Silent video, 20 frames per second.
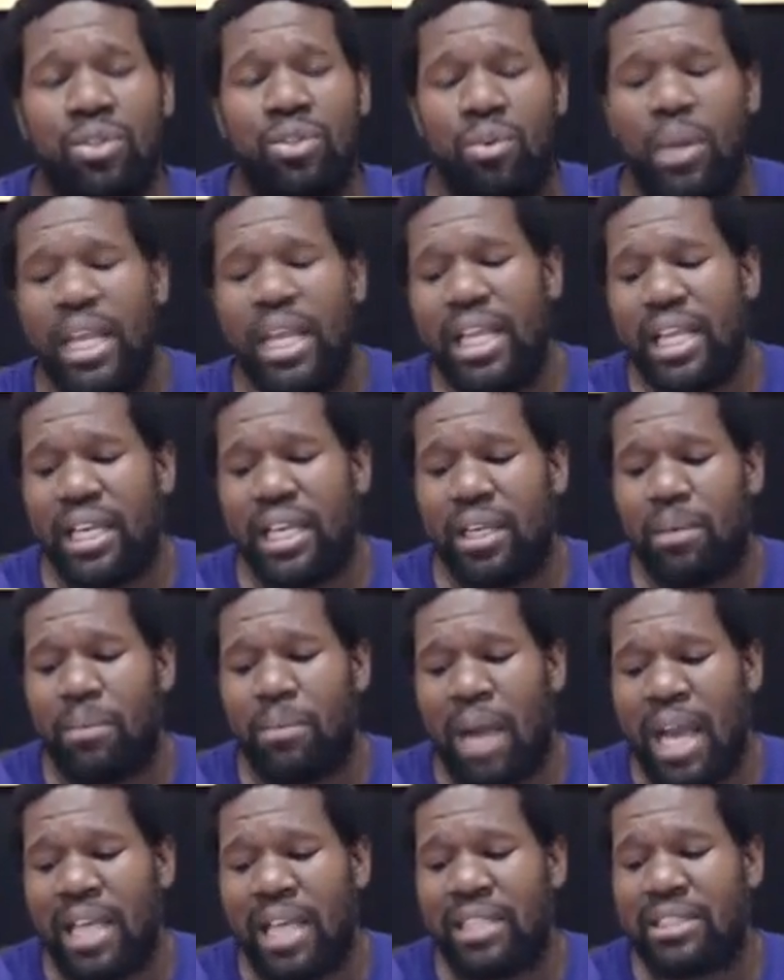Greek
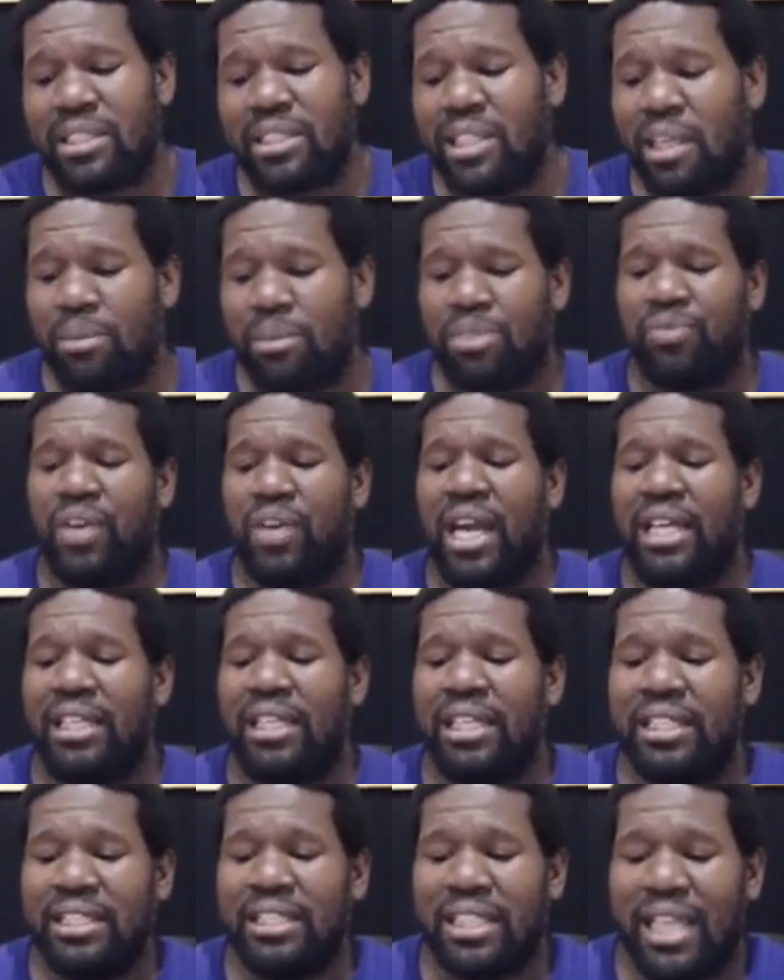Edomites, and they was fighting these